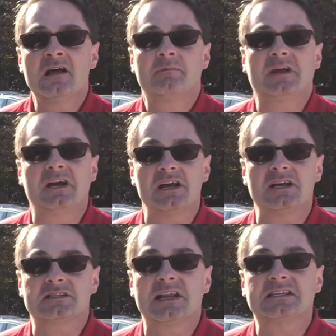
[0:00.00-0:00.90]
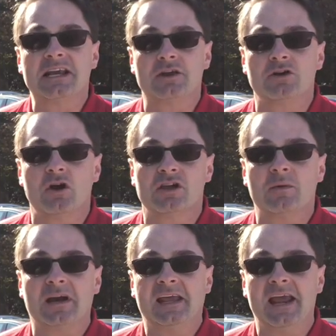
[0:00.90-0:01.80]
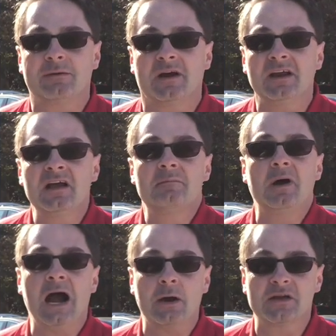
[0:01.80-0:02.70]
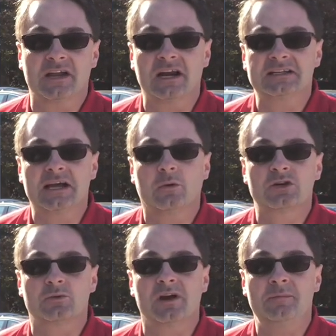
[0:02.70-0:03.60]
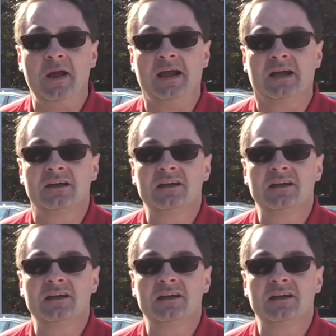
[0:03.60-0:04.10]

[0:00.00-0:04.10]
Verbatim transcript: because let's say you know you want a Camry, but how are you gonna tell which one to pick?